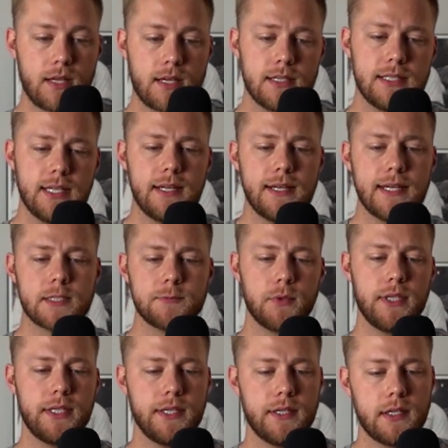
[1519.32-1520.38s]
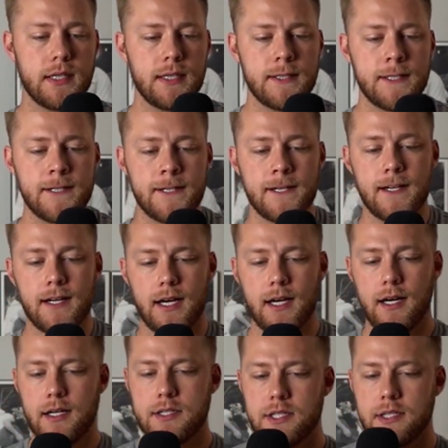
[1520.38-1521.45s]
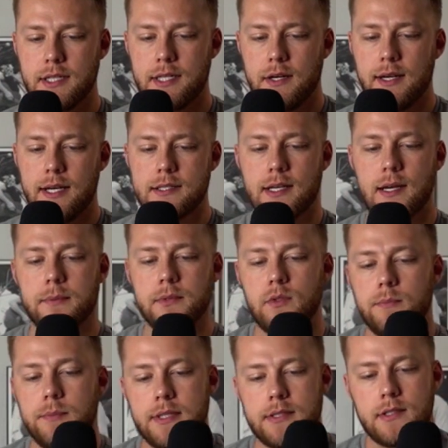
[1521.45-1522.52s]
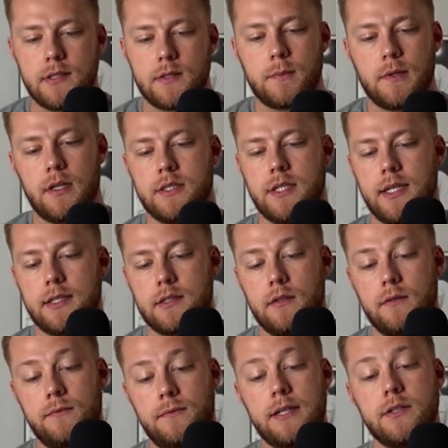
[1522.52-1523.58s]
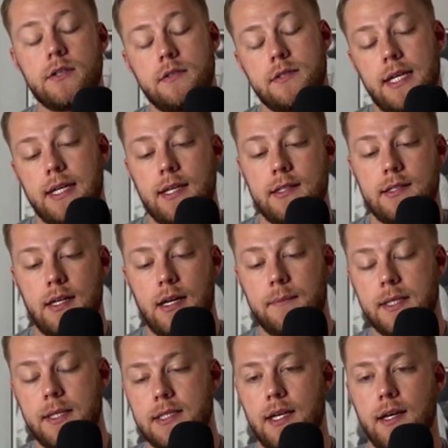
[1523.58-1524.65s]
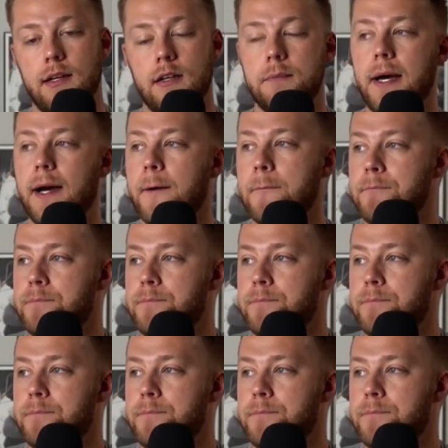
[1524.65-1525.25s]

Yeah, next point here. AgendaCare has a couple new business projects or ventures, I guess, that I'm excited about.